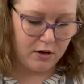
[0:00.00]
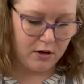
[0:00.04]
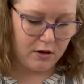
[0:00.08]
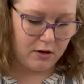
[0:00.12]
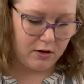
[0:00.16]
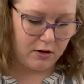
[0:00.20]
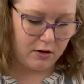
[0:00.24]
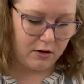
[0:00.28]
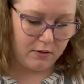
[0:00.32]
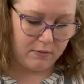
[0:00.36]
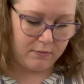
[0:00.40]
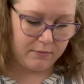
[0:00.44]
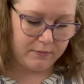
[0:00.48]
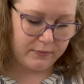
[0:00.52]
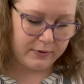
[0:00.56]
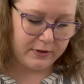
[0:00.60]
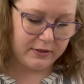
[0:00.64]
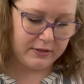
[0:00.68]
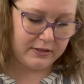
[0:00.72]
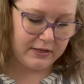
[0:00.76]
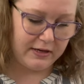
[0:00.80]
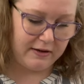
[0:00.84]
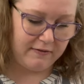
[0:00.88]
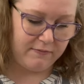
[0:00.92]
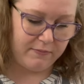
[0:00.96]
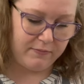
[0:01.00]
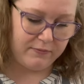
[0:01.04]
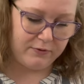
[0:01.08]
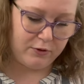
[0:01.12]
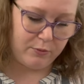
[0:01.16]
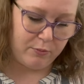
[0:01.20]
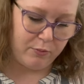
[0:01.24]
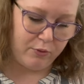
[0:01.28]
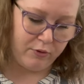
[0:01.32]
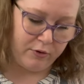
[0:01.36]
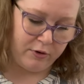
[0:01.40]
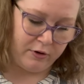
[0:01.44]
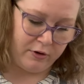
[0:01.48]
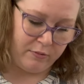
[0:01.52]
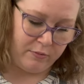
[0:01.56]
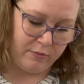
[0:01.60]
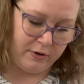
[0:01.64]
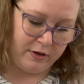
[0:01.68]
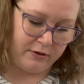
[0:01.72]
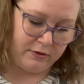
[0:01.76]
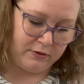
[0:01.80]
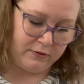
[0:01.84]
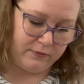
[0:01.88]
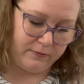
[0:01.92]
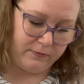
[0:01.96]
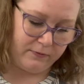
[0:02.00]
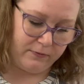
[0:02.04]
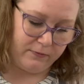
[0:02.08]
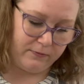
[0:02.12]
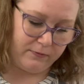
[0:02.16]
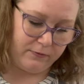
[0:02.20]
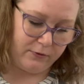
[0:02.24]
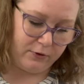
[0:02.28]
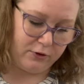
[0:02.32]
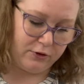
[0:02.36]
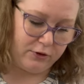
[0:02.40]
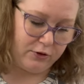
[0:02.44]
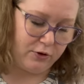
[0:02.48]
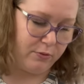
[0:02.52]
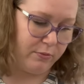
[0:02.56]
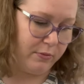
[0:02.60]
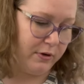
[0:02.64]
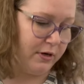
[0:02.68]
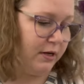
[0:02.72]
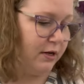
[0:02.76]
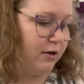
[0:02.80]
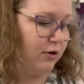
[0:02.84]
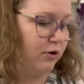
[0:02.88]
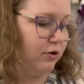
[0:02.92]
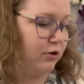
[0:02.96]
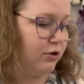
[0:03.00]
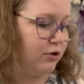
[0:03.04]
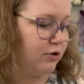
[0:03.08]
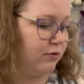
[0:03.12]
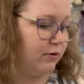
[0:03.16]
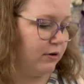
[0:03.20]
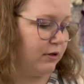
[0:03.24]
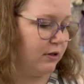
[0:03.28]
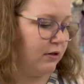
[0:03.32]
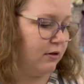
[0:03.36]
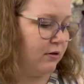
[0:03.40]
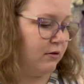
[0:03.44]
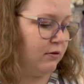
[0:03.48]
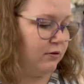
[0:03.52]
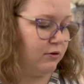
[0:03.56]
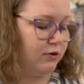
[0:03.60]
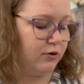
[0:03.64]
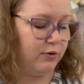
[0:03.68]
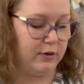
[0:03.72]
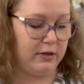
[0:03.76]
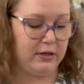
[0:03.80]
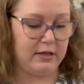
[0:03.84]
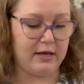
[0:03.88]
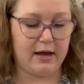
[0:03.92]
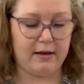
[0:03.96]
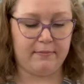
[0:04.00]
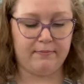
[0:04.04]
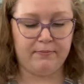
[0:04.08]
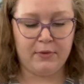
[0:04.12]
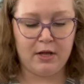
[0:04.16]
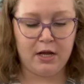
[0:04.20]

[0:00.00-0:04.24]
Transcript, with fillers: Um, cause they've supported me for so many years doing, doing that.